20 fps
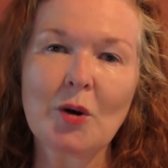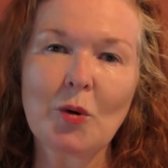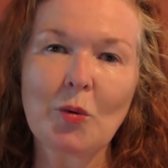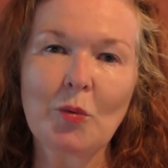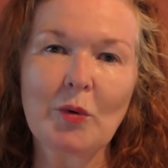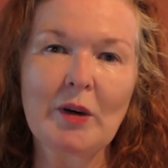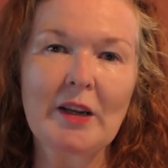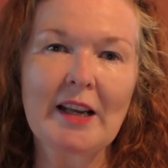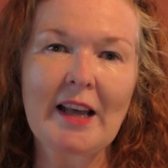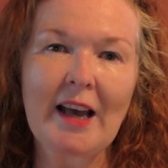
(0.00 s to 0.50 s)

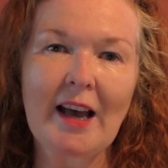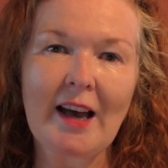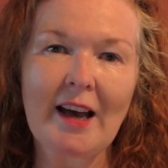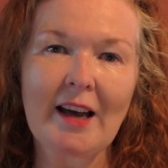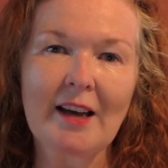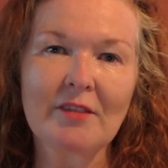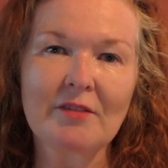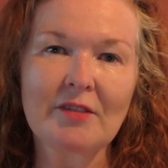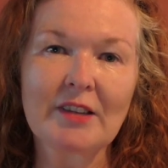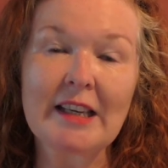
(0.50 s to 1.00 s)
will
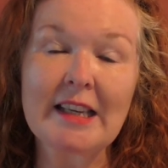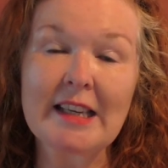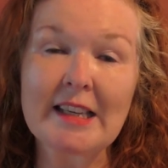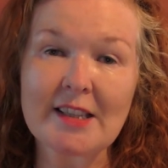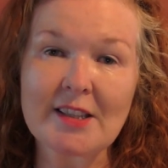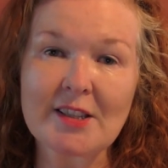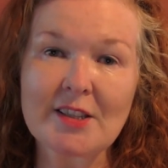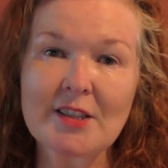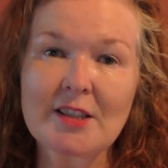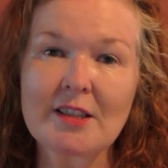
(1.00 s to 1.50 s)
have
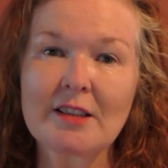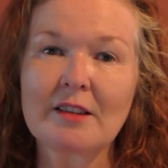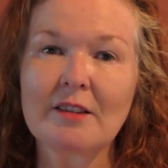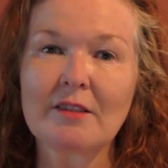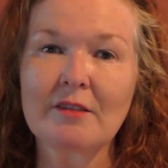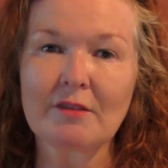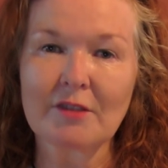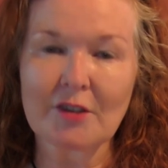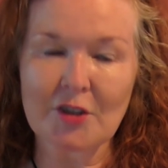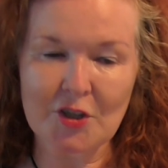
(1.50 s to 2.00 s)
its
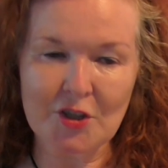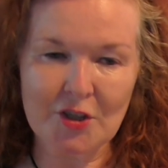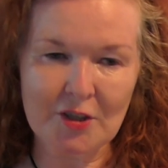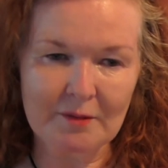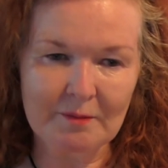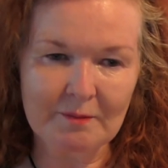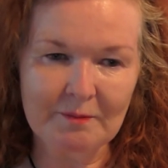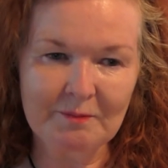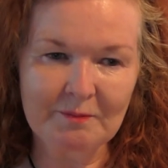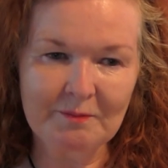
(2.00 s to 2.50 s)

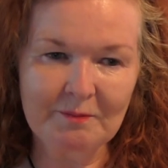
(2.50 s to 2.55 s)
version.